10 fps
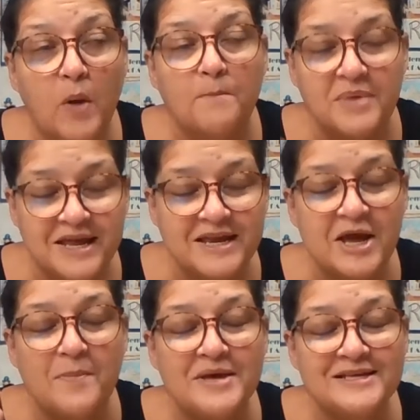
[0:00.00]

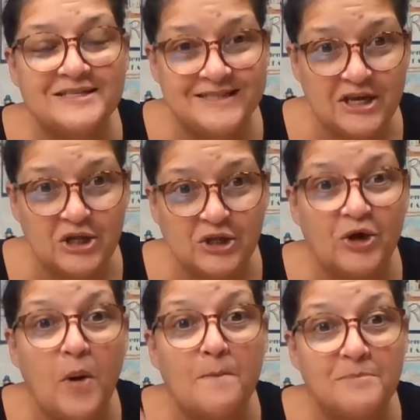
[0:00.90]
is singular.
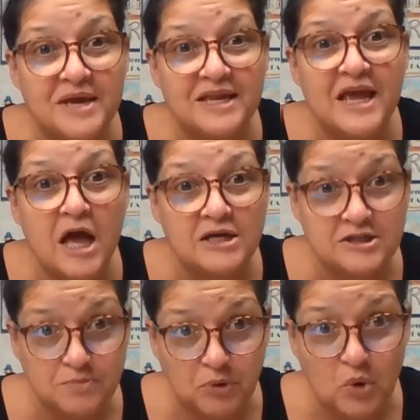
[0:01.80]
Media
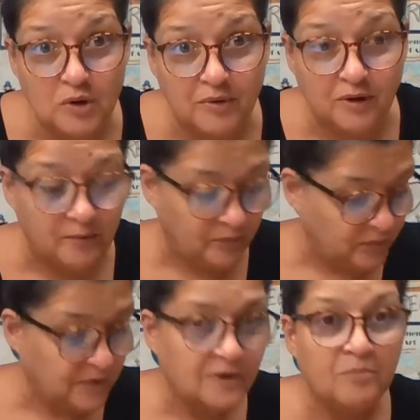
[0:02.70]
is plural,
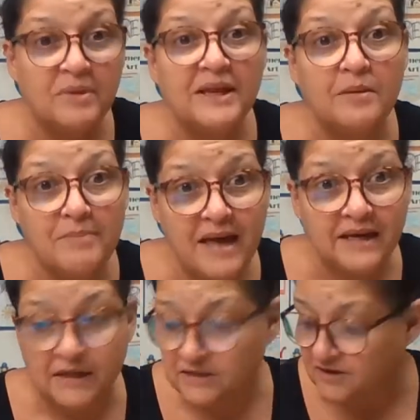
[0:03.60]
meaning
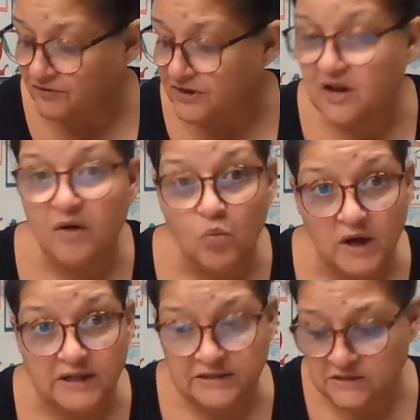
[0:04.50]
many different
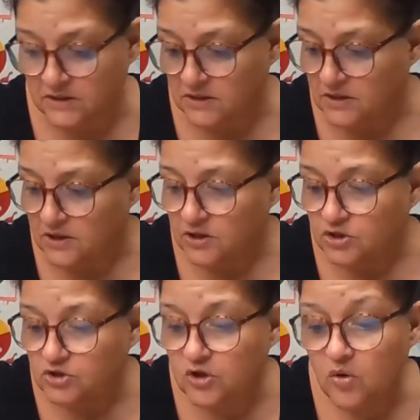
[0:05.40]
ones.
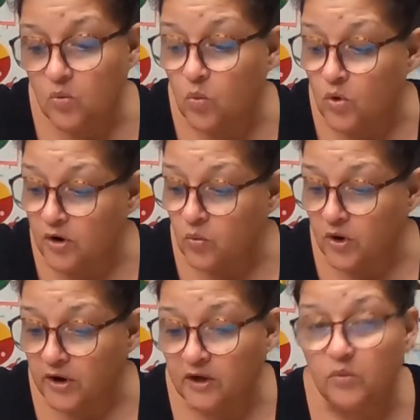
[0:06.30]
So we're
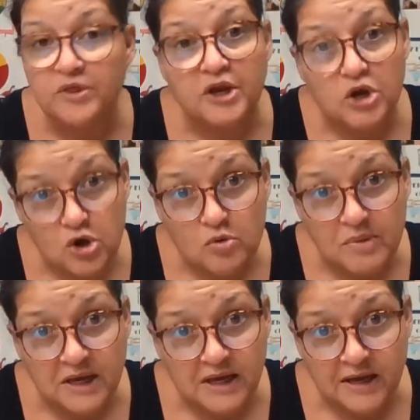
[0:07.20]
working with a new
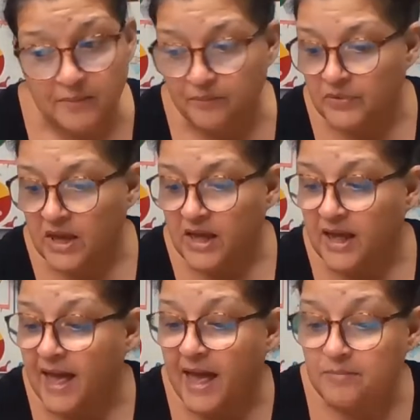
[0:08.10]
medium,
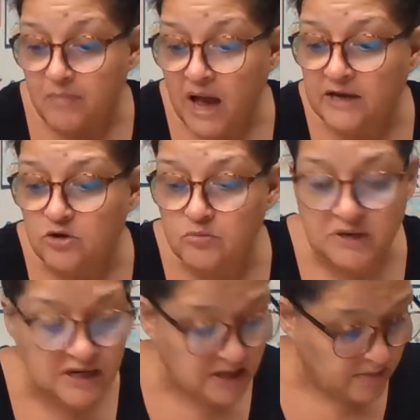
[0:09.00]
and my new
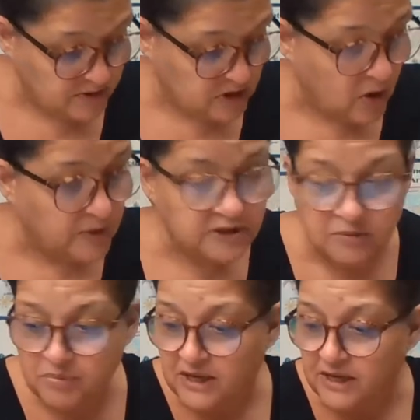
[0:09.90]
medium is going to
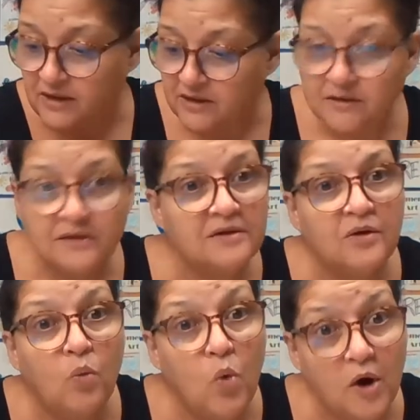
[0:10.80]
be
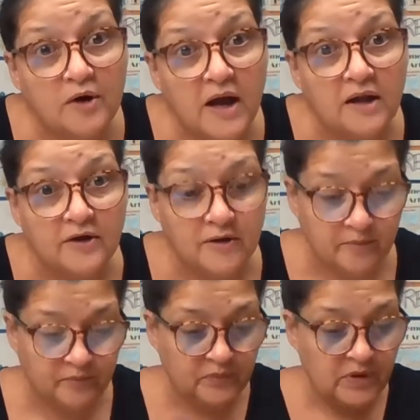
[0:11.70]
watercolor.
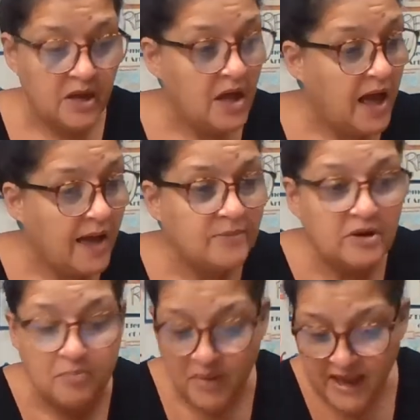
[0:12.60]
I'm
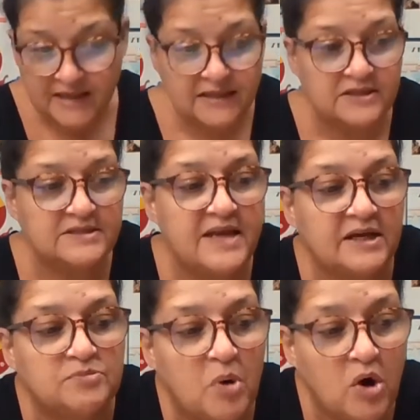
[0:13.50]
going to paint this
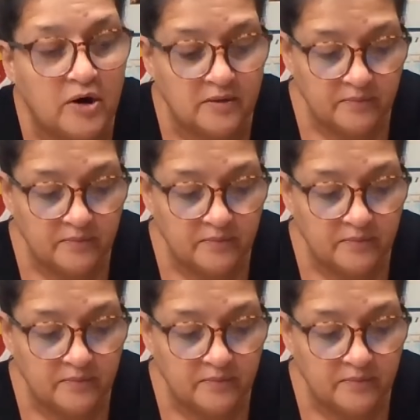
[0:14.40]
next part.